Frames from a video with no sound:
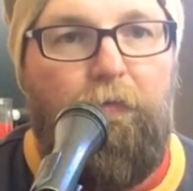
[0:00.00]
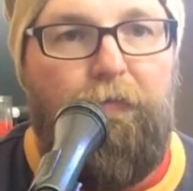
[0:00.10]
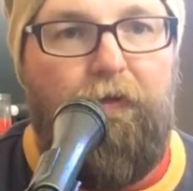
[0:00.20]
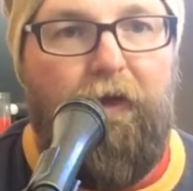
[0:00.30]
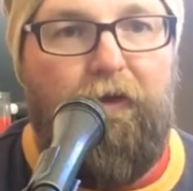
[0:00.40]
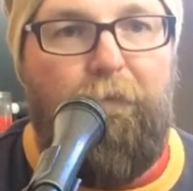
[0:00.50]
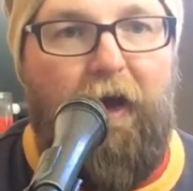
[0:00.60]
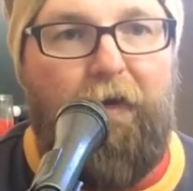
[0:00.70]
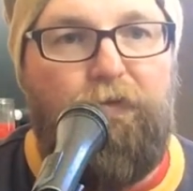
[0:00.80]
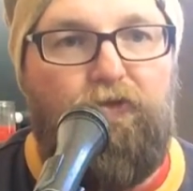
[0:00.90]
you got your
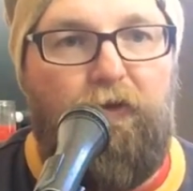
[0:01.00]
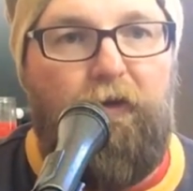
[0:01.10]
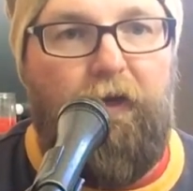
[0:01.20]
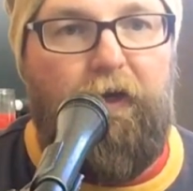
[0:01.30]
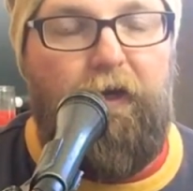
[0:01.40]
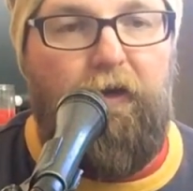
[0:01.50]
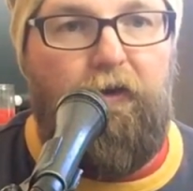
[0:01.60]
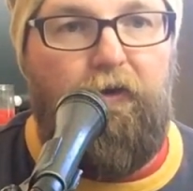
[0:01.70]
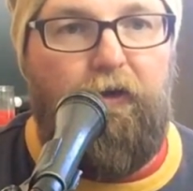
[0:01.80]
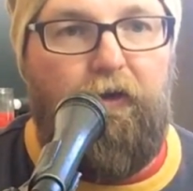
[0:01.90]
bottom string right here,
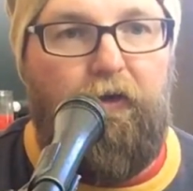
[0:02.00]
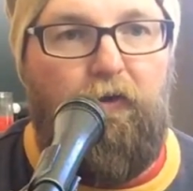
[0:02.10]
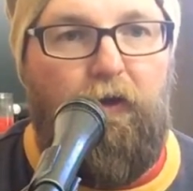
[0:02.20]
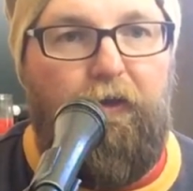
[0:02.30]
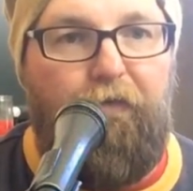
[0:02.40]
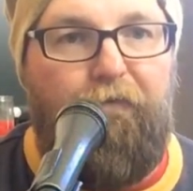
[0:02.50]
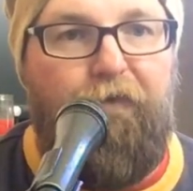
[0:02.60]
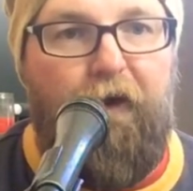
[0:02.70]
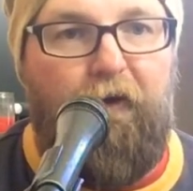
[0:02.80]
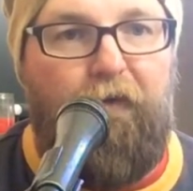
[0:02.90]
you're going to go on the
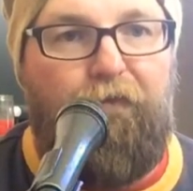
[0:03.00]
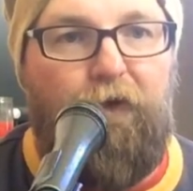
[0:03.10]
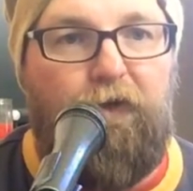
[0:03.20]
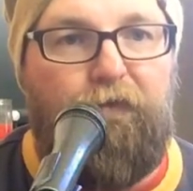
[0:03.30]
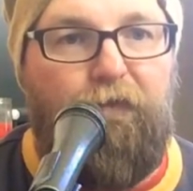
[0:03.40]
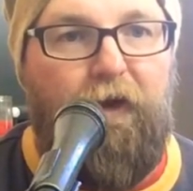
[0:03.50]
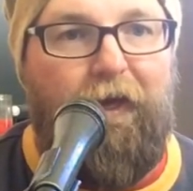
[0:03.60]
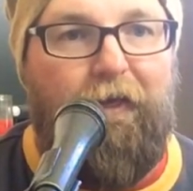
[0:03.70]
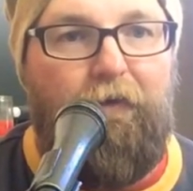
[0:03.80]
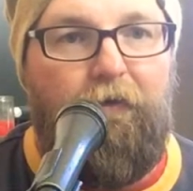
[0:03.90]
very first
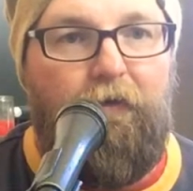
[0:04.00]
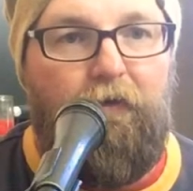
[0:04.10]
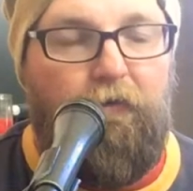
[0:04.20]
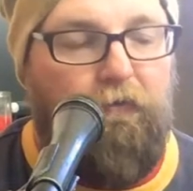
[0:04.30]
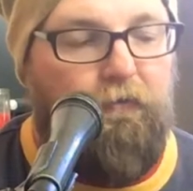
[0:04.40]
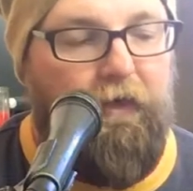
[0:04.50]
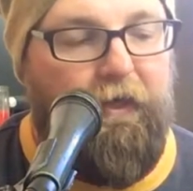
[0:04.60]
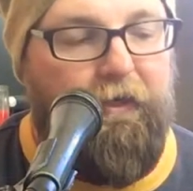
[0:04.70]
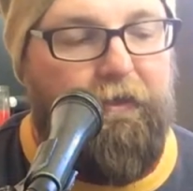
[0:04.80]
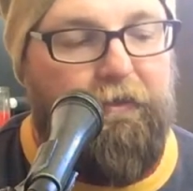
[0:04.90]
fret,
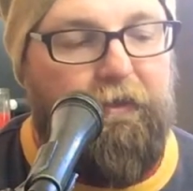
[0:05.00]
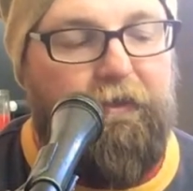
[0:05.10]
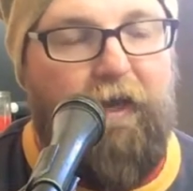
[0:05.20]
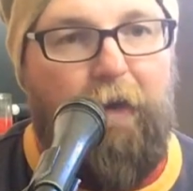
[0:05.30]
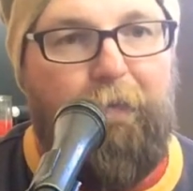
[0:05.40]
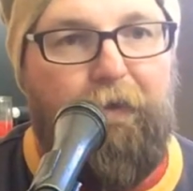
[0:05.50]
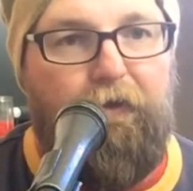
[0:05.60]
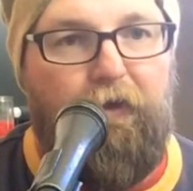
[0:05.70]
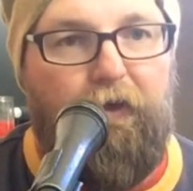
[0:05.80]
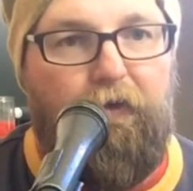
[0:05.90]
right next to the top, and then
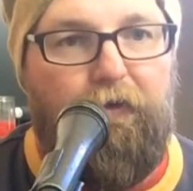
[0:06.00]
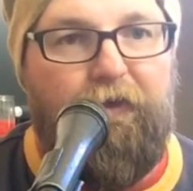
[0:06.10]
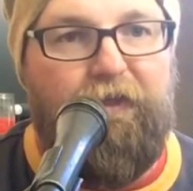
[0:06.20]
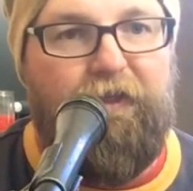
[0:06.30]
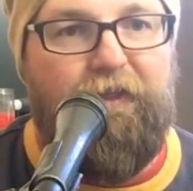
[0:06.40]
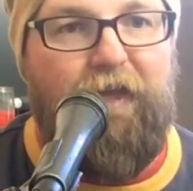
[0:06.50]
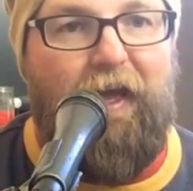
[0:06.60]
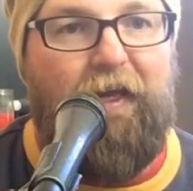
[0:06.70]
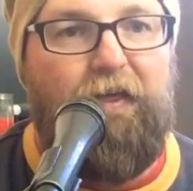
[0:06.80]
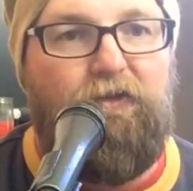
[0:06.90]
you're going to go to the
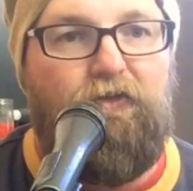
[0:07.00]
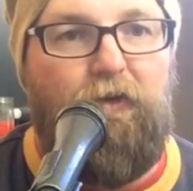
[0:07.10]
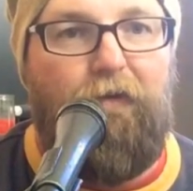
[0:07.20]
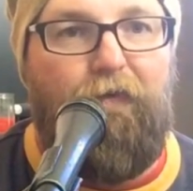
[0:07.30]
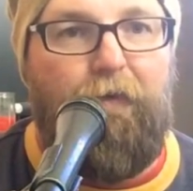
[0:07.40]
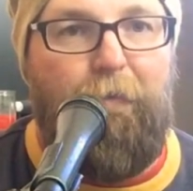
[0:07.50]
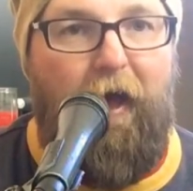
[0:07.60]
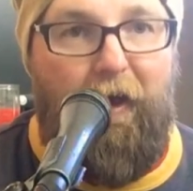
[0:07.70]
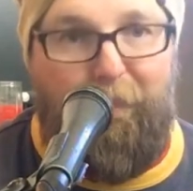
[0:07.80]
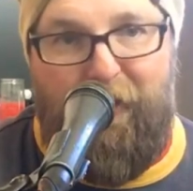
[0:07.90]
2nd string from the
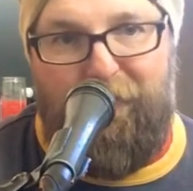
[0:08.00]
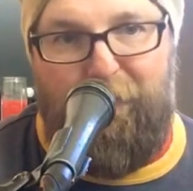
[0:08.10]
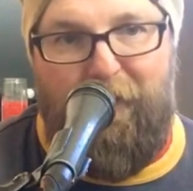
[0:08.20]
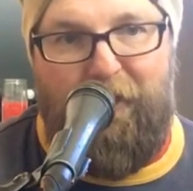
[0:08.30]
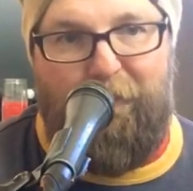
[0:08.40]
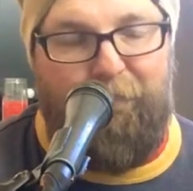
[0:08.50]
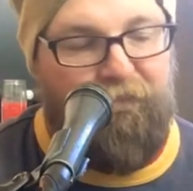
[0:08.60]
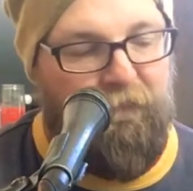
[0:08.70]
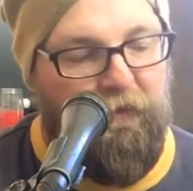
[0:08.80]
bottom, not the bottom,